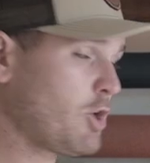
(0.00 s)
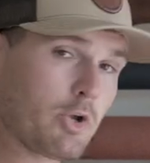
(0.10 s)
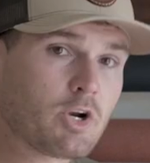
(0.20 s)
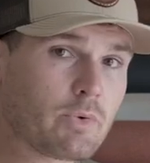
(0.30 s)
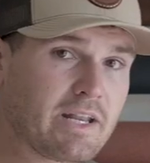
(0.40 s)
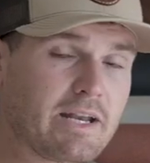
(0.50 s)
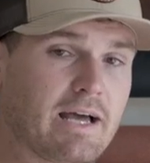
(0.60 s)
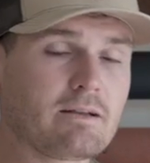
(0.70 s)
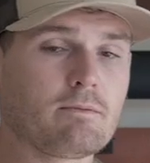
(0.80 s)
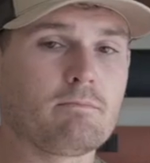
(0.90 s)
But no, you don't need
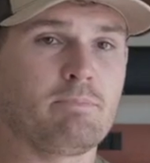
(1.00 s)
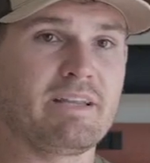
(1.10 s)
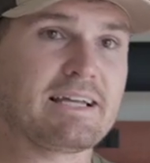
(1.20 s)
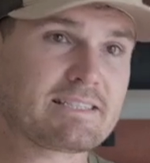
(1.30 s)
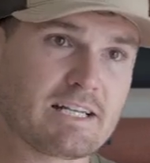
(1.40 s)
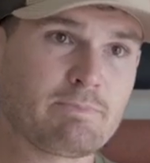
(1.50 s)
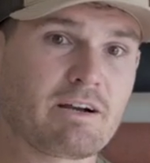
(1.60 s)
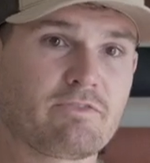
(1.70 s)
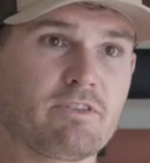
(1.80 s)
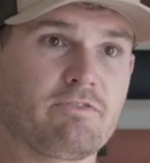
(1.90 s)
a net. But yes, it
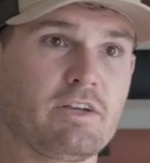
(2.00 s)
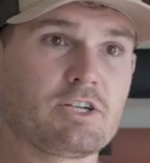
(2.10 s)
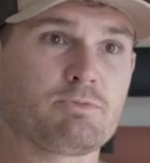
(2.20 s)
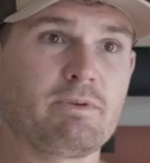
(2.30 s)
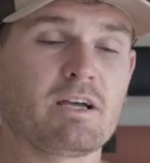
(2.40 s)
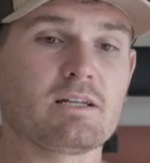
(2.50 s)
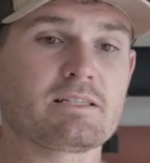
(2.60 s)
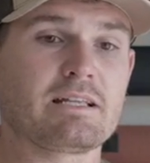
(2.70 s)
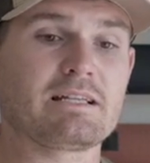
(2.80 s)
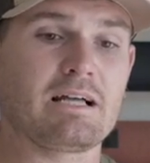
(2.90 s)
is better for the fish
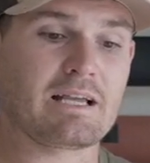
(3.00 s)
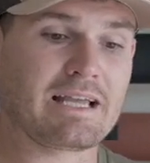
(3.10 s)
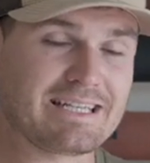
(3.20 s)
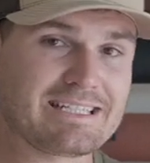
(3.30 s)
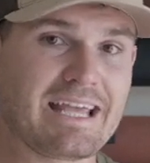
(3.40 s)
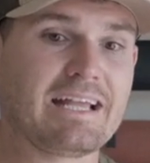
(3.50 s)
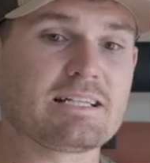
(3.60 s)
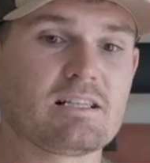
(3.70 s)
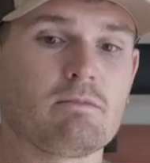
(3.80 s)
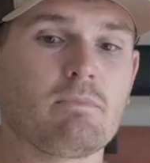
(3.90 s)
because it
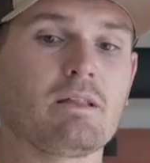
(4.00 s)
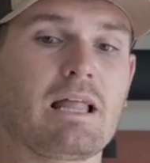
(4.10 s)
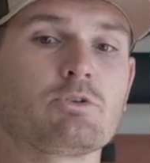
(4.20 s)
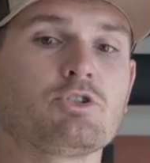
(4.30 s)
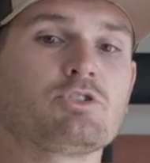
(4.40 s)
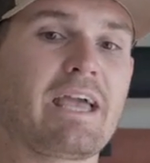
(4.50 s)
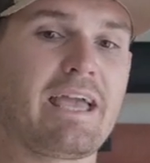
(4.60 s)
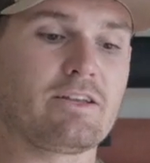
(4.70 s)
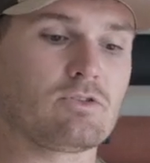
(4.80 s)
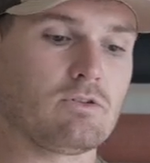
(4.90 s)
contains them, allows you
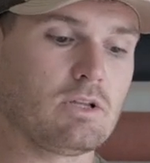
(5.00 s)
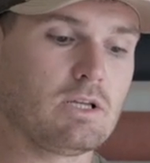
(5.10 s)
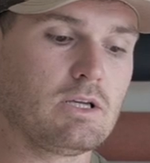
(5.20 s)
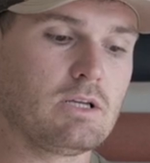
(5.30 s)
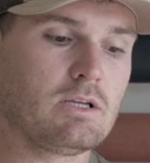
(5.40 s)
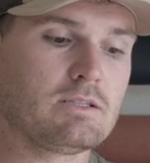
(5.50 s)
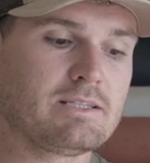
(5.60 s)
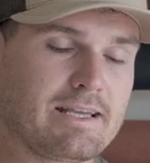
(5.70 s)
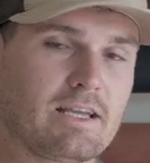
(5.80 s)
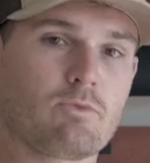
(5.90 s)
to handle
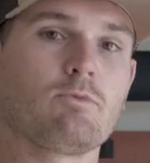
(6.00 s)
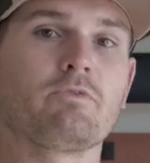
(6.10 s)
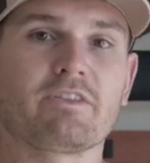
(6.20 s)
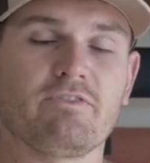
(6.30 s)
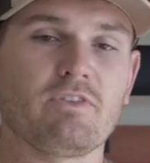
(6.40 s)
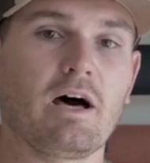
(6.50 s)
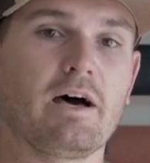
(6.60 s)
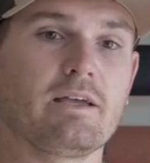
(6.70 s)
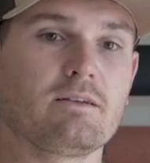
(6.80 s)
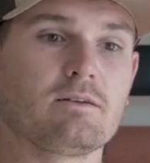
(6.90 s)
taking, removing the
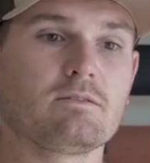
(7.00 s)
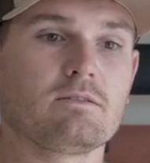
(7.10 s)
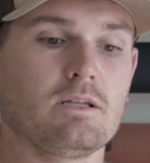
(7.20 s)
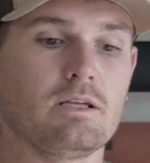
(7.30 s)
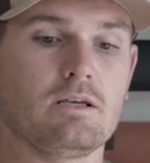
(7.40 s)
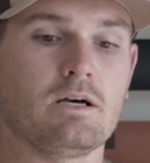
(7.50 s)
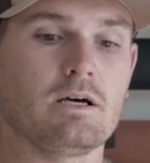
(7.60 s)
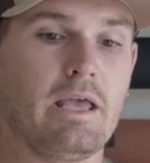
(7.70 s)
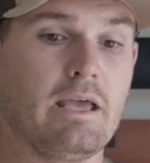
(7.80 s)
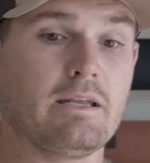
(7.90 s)
fly,
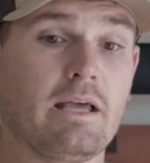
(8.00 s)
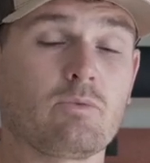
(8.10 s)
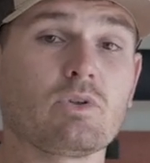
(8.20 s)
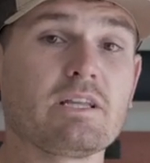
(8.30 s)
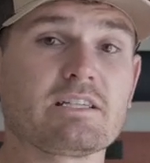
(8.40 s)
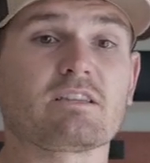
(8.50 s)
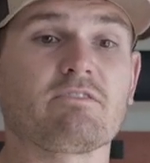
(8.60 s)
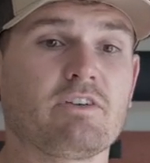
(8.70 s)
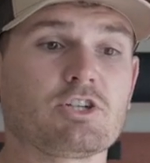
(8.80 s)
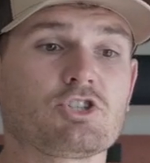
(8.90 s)
and
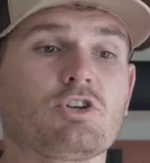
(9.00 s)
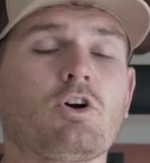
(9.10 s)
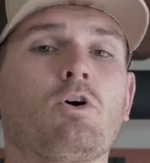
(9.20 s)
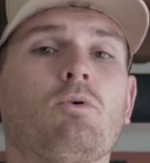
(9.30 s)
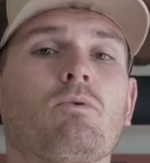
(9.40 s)
releasing the fish